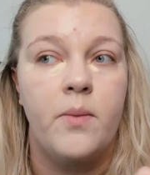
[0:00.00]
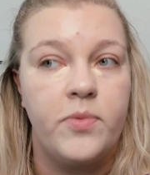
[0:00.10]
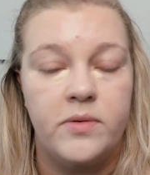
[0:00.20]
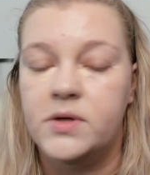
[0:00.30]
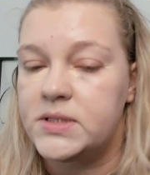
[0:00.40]

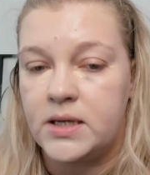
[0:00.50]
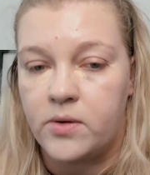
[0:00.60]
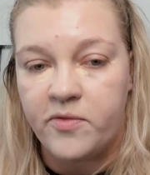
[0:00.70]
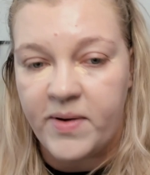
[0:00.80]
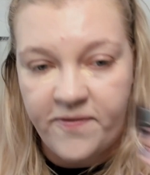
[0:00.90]
up the
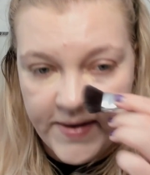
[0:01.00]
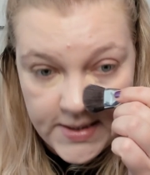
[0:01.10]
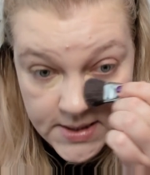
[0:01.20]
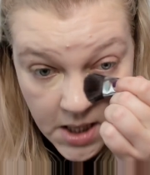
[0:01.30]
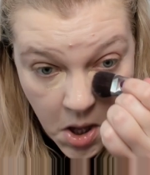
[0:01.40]
center of my
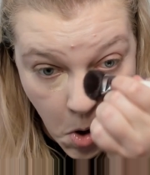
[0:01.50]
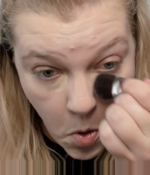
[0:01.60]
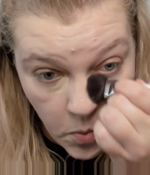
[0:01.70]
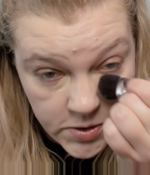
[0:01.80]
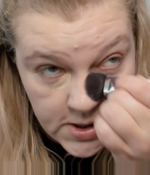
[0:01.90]
face,
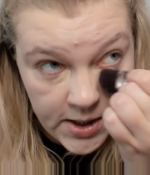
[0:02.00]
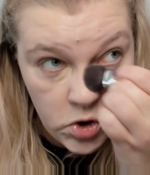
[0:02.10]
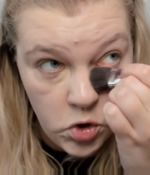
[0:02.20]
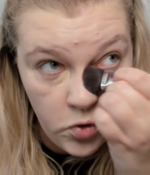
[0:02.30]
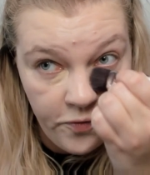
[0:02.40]
which I
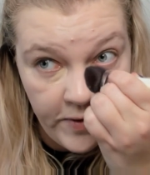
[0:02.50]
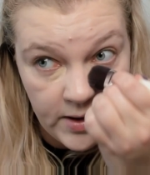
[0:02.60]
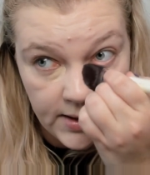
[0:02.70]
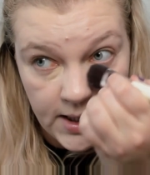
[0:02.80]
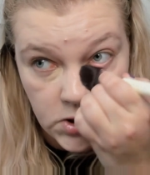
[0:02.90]
do
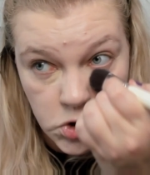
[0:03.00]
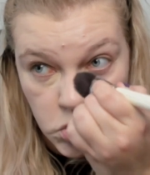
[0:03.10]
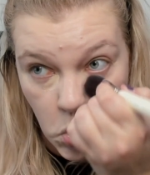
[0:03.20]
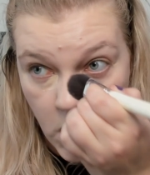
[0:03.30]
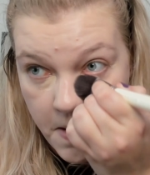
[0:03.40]
fairly
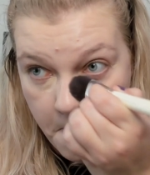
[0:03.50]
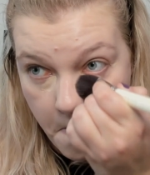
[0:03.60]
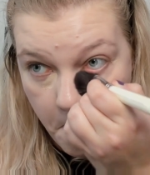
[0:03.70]
enjoy.